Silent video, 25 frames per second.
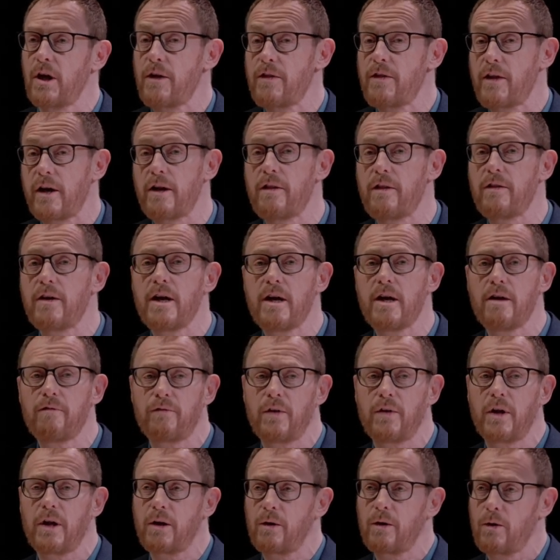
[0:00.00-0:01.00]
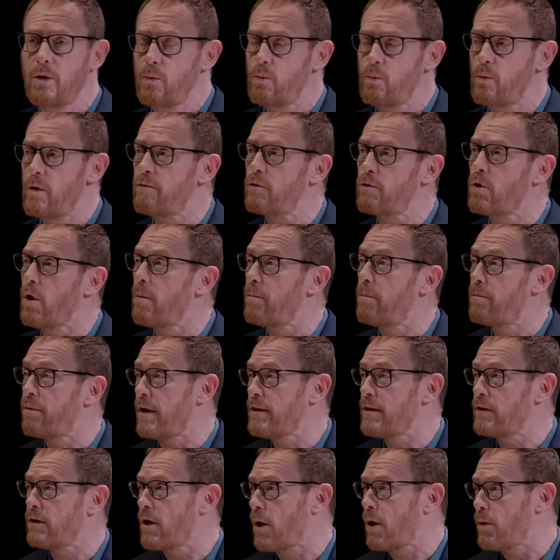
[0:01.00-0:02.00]
And then in the evening, we've got
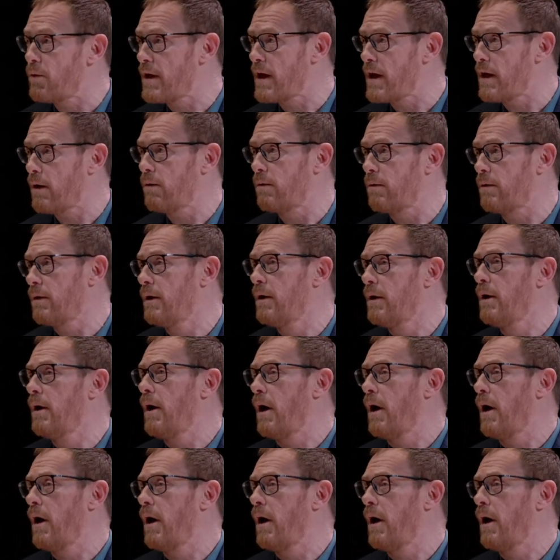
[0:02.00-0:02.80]
Brendan O'Neill